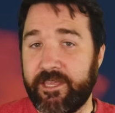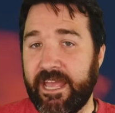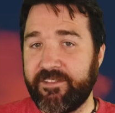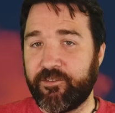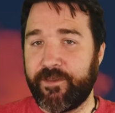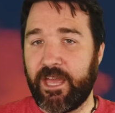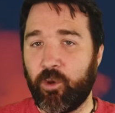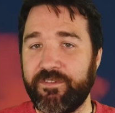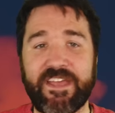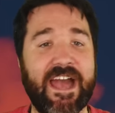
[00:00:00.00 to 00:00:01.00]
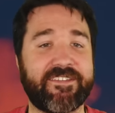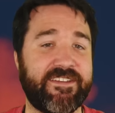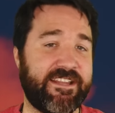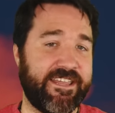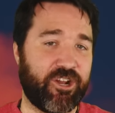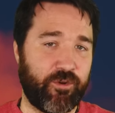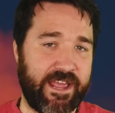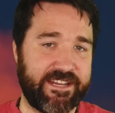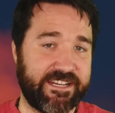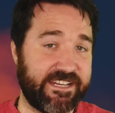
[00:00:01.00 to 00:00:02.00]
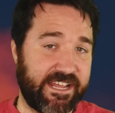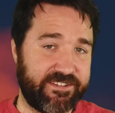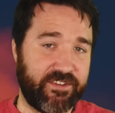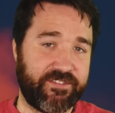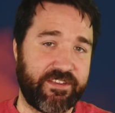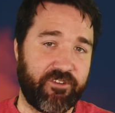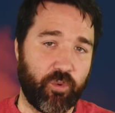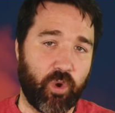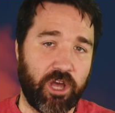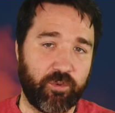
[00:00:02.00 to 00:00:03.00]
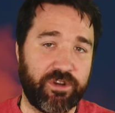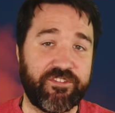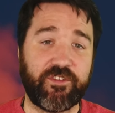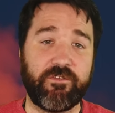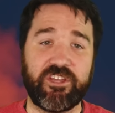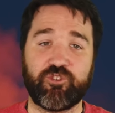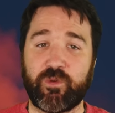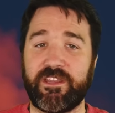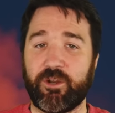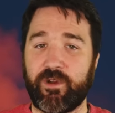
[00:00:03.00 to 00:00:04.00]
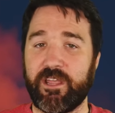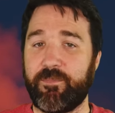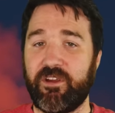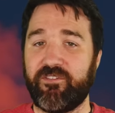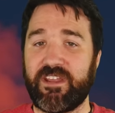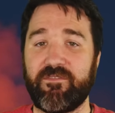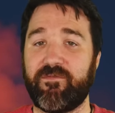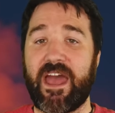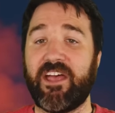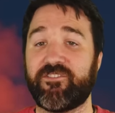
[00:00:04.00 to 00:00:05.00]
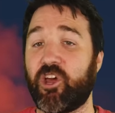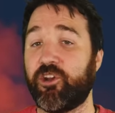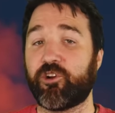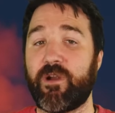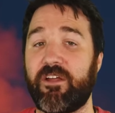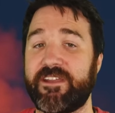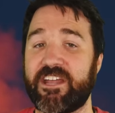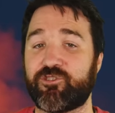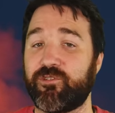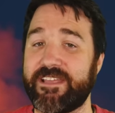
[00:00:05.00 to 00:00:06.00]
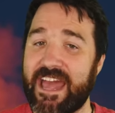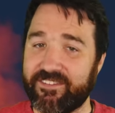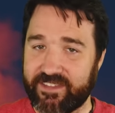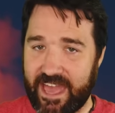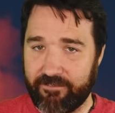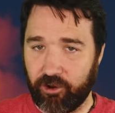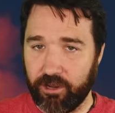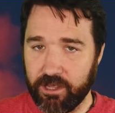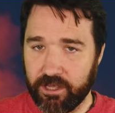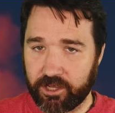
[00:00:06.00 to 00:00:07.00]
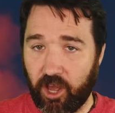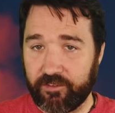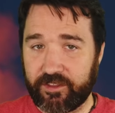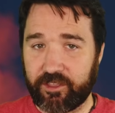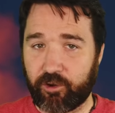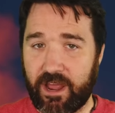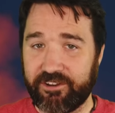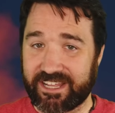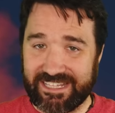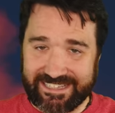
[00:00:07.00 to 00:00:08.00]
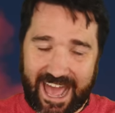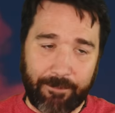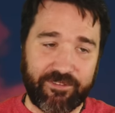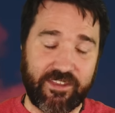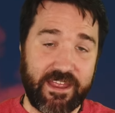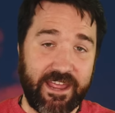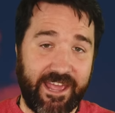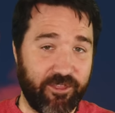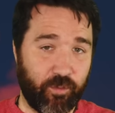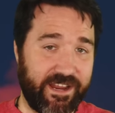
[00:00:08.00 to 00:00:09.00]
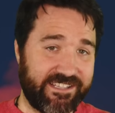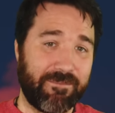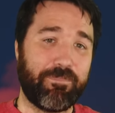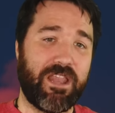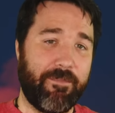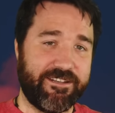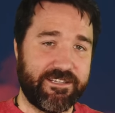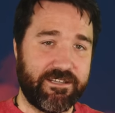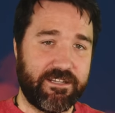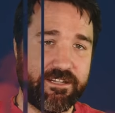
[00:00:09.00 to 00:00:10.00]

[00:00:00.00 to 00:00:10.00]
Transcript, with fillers: The Gates of Hell was accidentally created in 1971 when a Soviet drilling rig pierced a vast underground natural gas cavern, causing the ground to collapse and the rig to plummet.